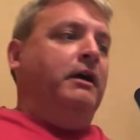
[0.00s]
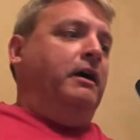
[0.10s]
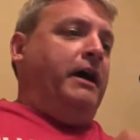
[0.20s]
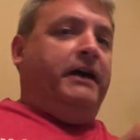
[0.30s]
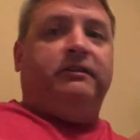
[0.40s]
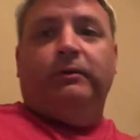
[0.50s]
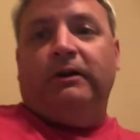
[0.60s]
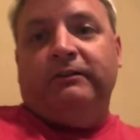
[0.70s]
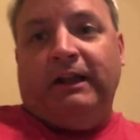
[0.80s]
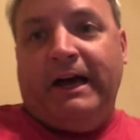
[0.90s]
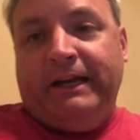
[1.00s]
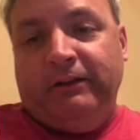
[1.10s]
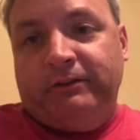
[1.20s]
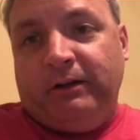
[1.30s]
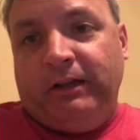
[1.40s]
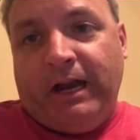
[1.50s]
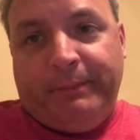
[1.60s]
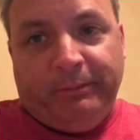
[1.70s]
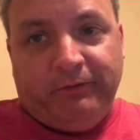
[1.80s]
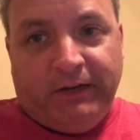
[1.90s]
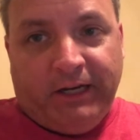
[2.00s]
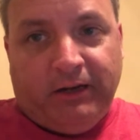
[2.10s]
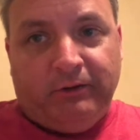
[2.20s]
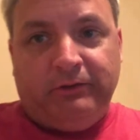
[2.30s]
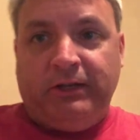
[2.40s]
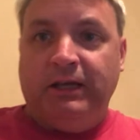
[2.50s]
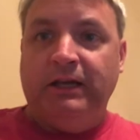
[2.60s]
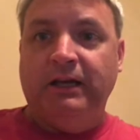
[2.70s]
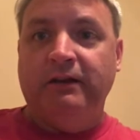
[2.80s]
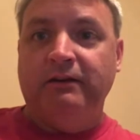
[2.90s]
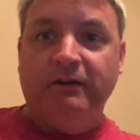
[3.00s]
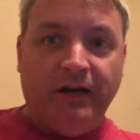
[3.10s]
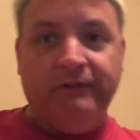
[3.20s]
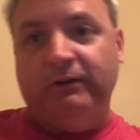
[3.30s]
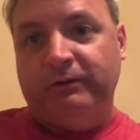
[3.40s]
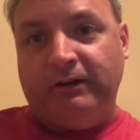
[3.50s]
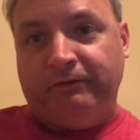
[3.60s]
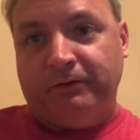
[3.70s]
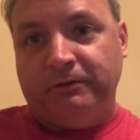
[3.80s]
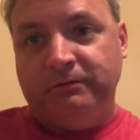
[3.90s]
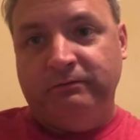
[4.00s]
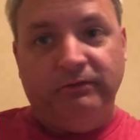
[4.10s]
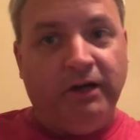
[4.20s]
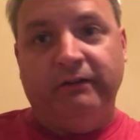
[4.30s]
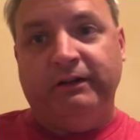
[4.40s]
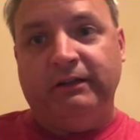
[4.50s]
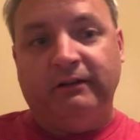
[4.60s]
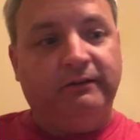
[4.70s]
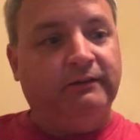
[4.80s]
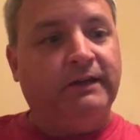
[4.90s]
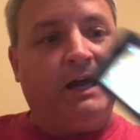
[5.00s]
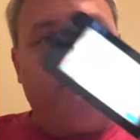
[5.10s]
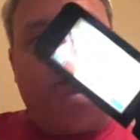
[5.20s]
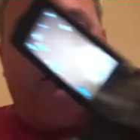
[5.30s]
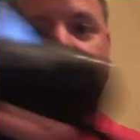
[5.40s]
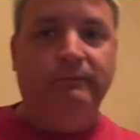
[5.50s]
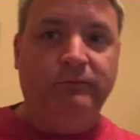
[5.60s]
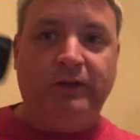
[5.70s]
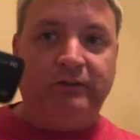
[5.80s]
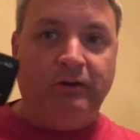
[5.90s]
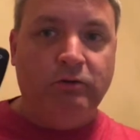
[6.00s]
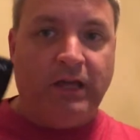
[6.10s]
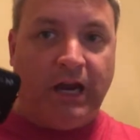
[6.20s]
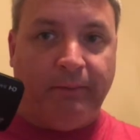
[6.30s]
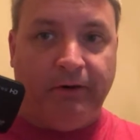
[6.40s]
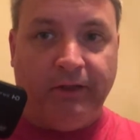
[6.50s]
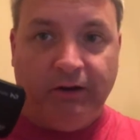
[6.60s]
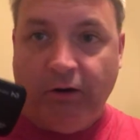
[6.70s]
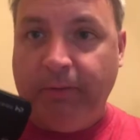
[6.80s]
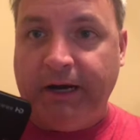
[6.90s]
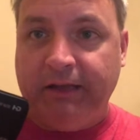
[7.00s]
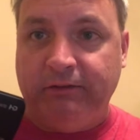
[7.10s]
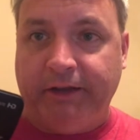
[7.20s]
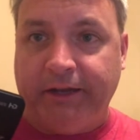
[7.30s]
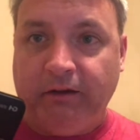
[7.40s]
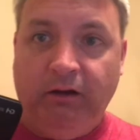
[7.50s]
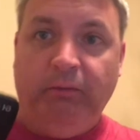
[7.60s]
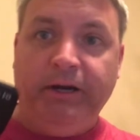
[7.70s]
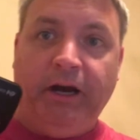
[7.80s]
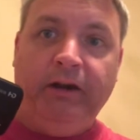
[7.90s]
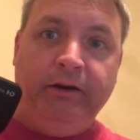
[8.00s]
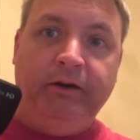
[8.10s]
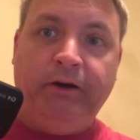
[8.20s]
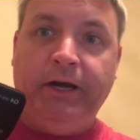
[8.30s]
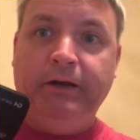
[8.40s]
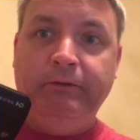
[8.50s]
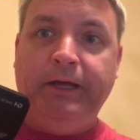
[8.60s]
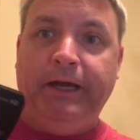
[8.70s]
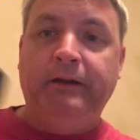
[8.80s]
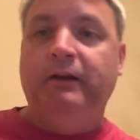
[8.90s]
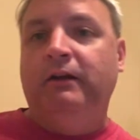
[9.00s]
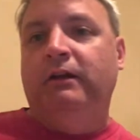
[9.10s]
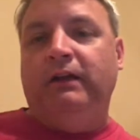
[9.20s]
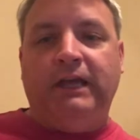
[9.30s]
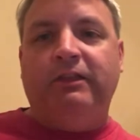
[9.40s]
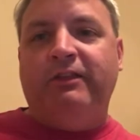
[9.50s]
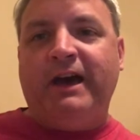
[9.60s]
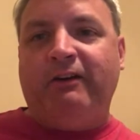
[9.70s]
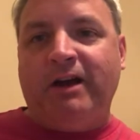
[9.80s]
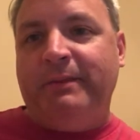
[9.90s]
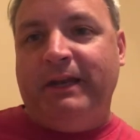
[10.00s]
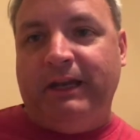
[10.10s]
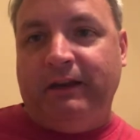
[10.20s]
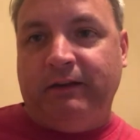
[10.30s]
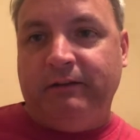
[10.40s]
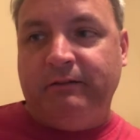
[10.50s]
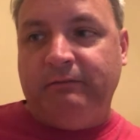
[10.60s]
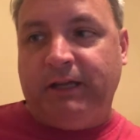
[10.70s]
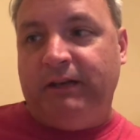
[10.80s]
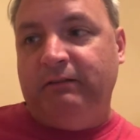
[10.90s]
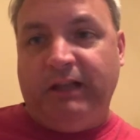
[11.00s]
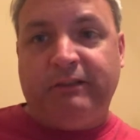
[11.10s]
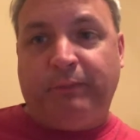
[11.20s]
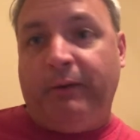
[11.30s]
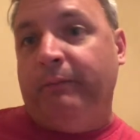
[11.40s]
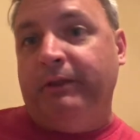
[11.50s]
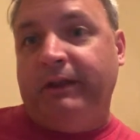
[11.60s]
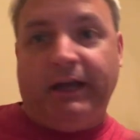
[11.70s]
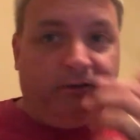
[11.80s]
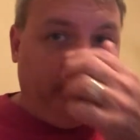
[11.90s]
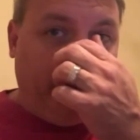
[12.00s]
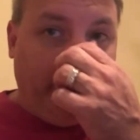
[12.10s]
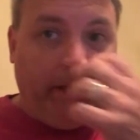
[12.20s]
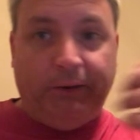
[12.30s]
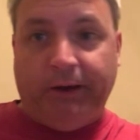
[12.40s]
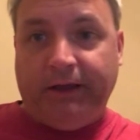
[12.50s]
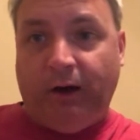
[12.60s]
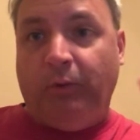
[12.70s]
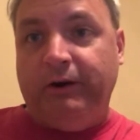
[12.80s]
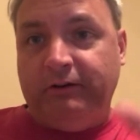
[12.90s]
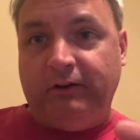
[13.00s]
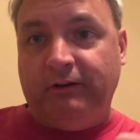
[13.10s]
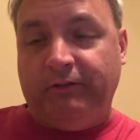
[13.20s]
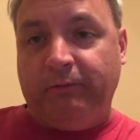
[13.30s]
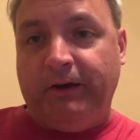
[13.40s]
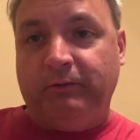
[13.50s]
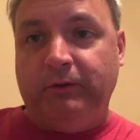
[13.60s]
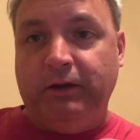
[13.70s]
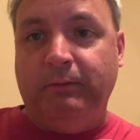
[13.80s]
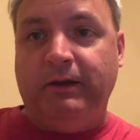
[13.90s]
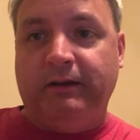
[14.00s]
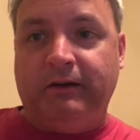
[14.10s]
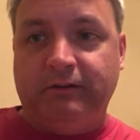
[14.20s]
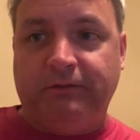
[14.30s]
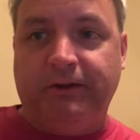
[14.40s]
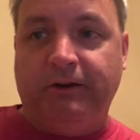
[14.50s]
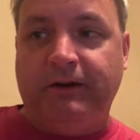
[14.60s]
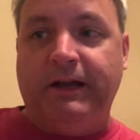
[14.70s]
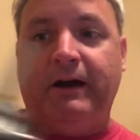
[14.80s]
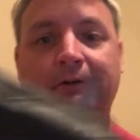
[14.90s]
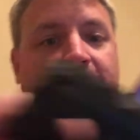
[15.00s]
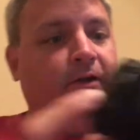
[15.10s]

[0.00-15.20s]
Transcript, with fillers: I actually went online and looked at a lot of people's videos. None of it was helpful. None of it. This has got to be such a new camera that nobody's like, oh my God, I didn't know how to do that. Either that or I'm an idiot. And that's probably the case. But anyway, I wanted to share this information with you because I just figured it out.